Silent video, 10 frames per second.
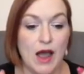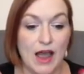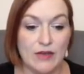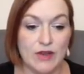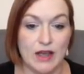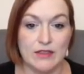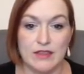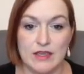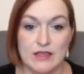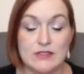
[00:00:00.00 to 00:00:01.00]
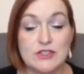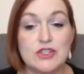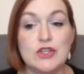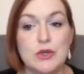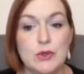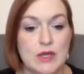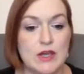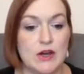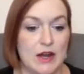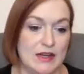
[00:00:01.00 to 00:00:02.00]
I've got these two
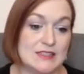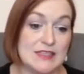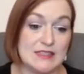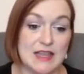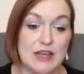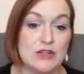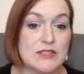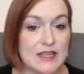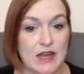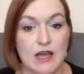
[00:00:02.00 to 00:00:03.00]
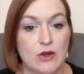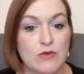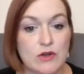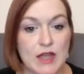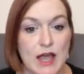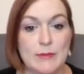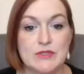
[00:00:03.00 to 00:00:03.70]
here and it says layers cannot overlap.